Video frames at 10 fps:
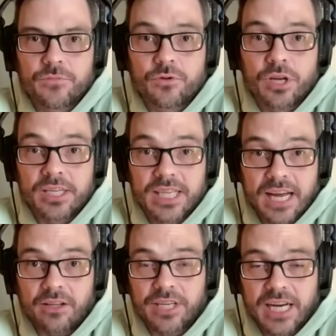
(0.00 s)

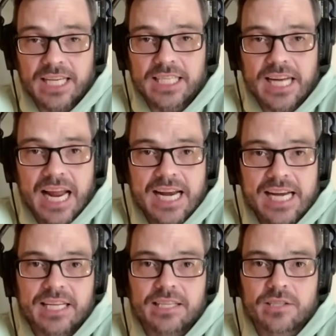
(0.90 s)
until the
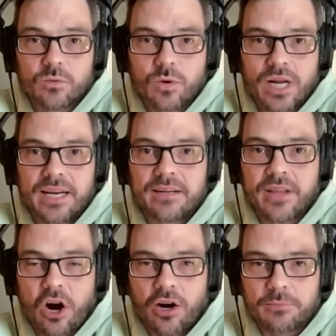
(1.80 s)
1980s, when
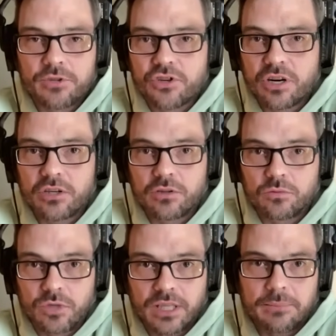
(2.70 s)
the armed struggle
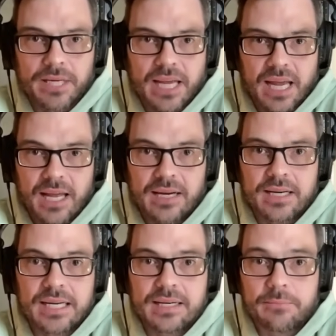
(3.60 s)
really began
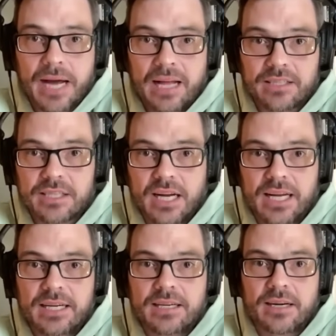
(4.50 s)
in
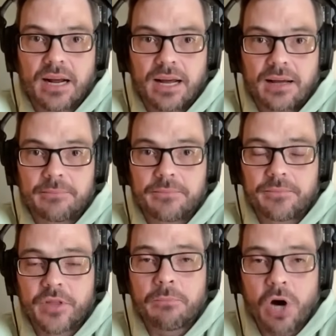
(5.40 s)
Palestine.
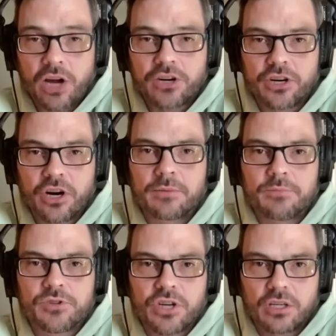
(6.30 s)
The modern armed
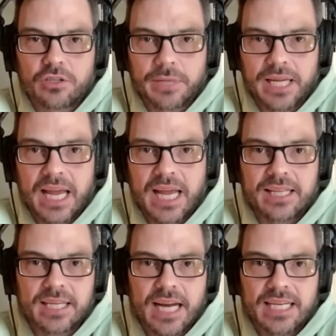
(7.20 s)
struggle began in
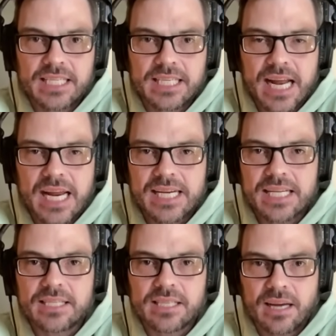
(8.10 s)
the
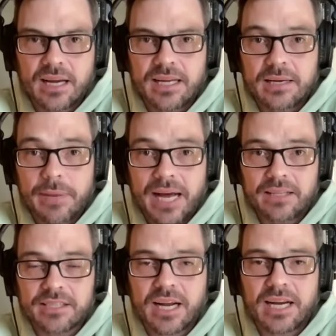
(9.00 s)
1980s in
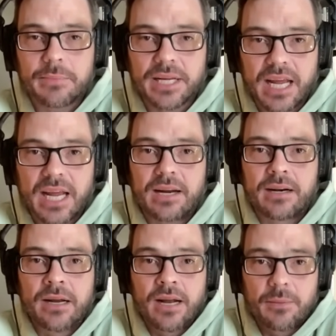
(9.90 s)
Palestine. It began
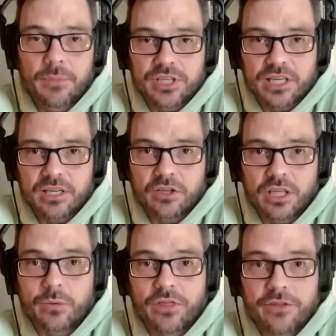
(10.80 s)

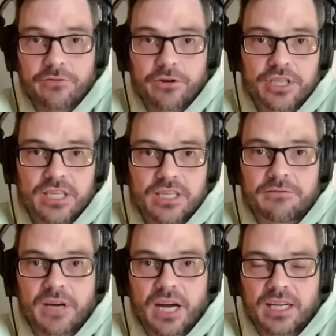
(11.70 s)
particularly with the First
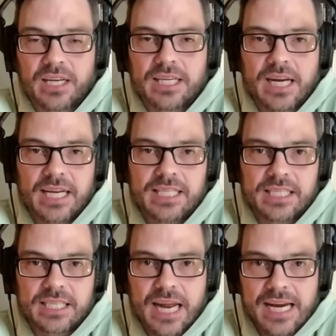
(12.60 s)
Intifada in
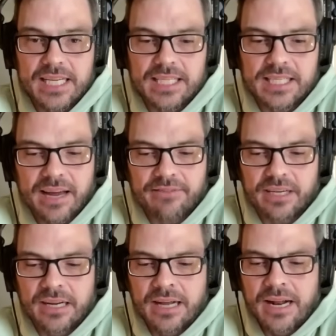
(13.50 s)

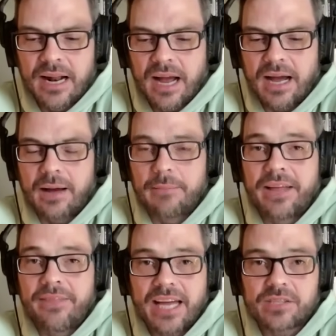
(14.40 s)
1987.
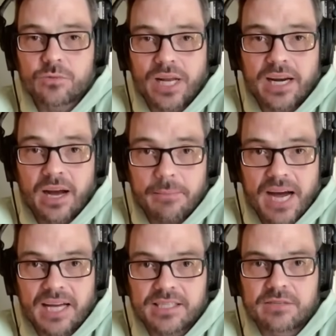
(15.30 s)
And that's when
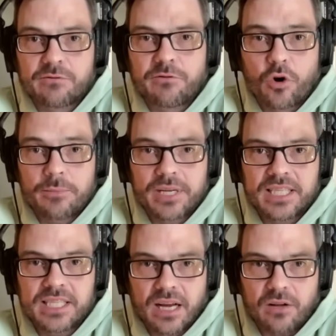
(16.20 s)
Hamas formed
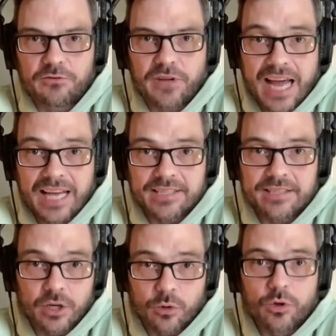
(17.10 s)
itself as
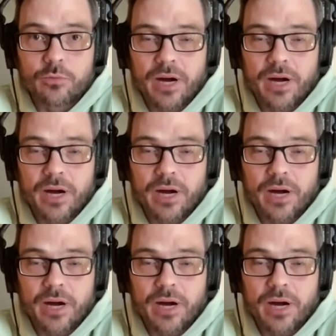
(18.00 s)
the group